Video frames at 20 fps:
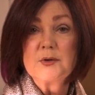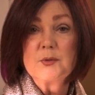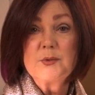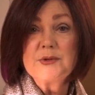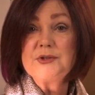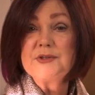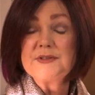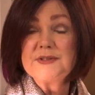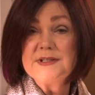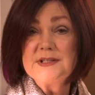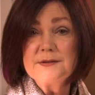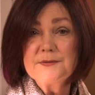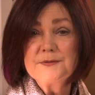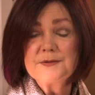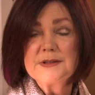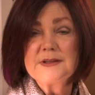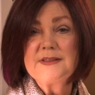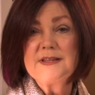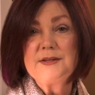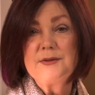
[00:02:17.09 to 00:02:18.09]
which is
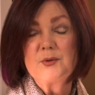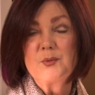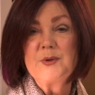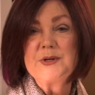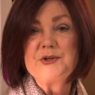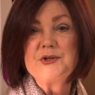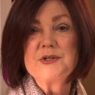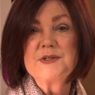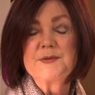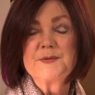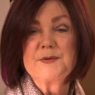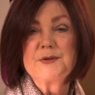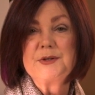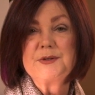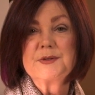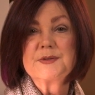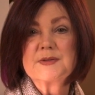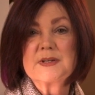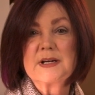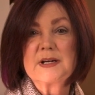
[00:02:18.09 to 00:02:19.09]
different than the widgets for
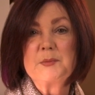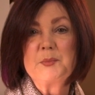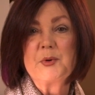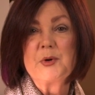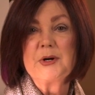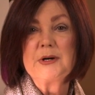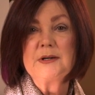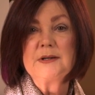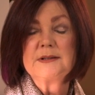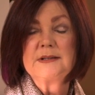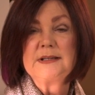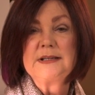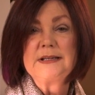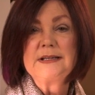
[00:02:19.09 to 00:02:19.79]
your sidebar.